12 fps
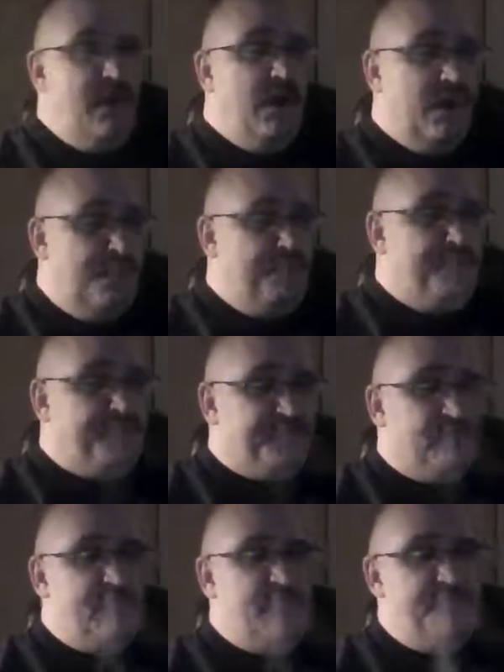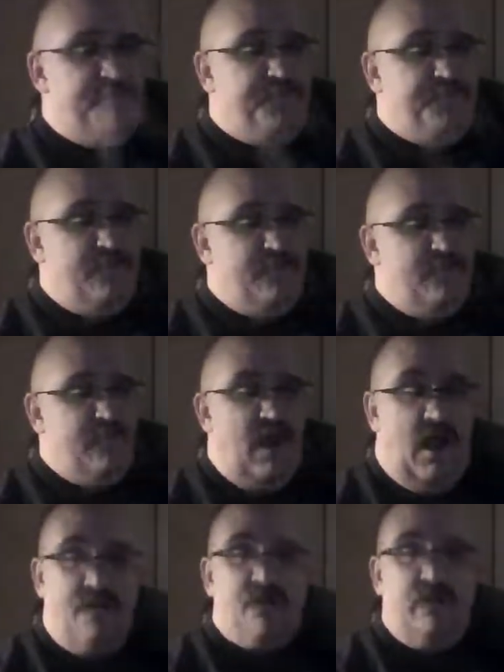I'm
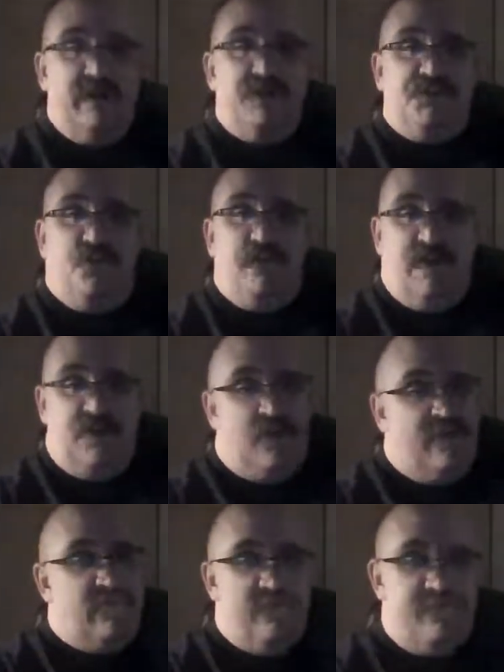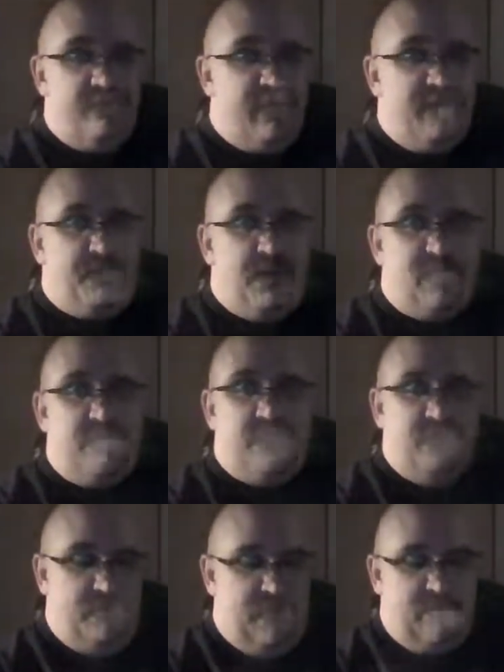really enjoying it. I know I've only been vaping on it
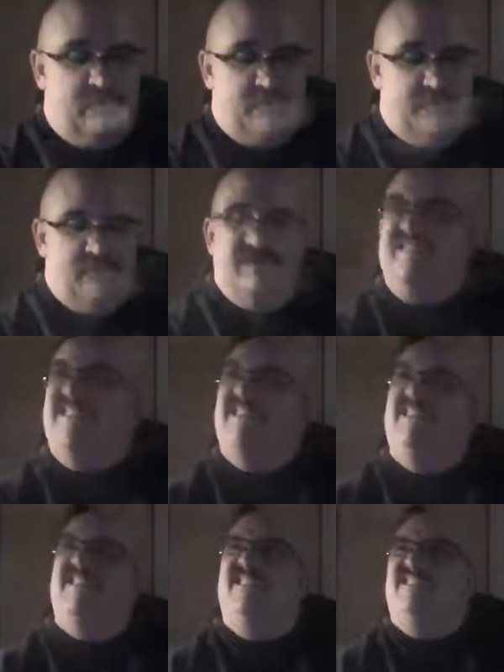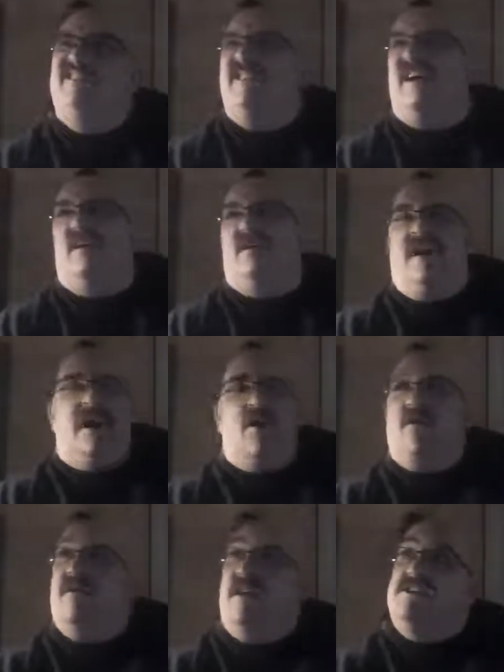for about an
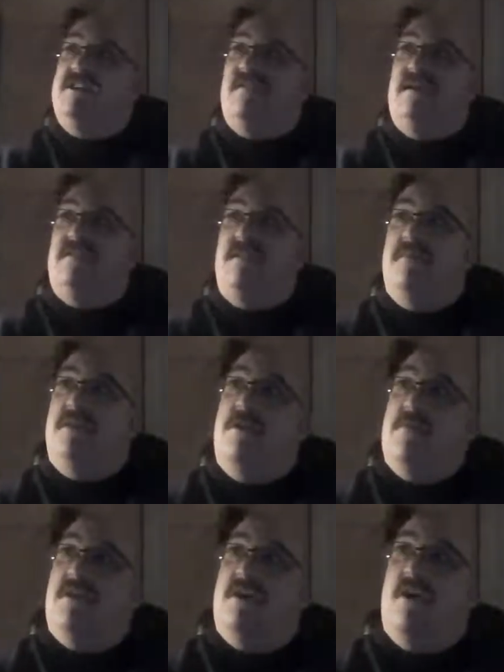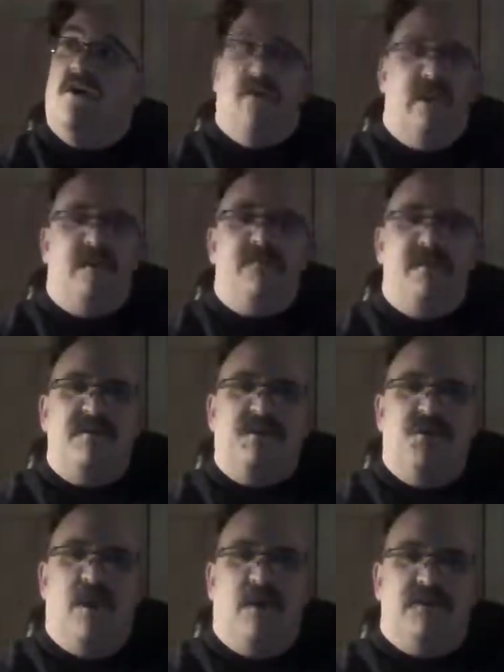hour. Actually, I guess I've been home a little longer than that, maybe
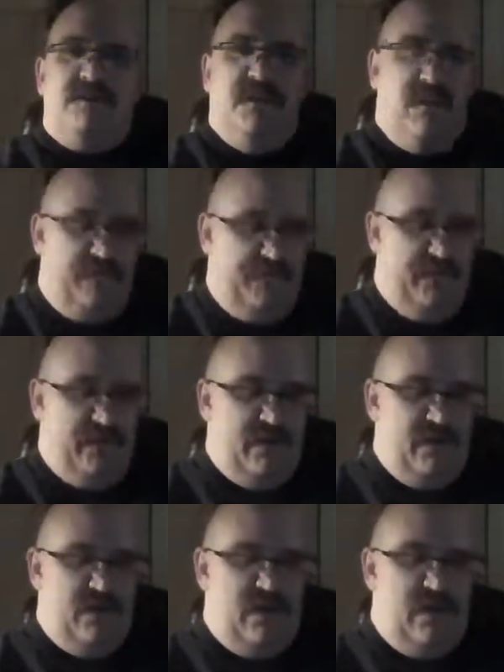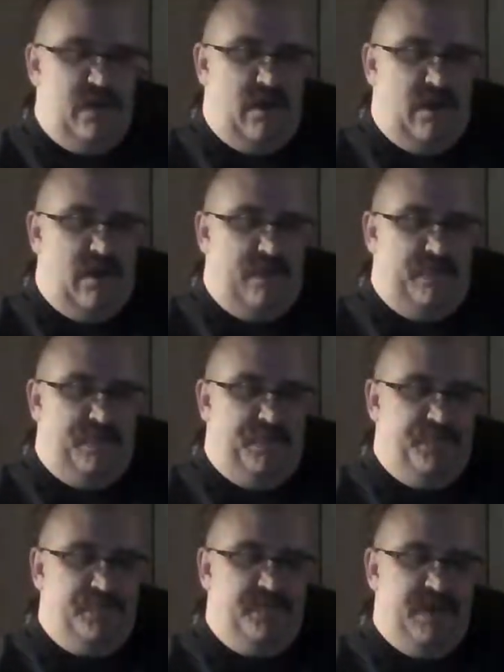2 hours now.
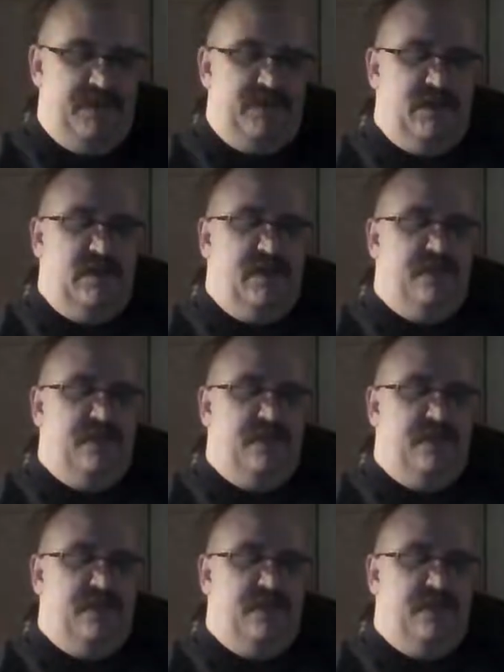But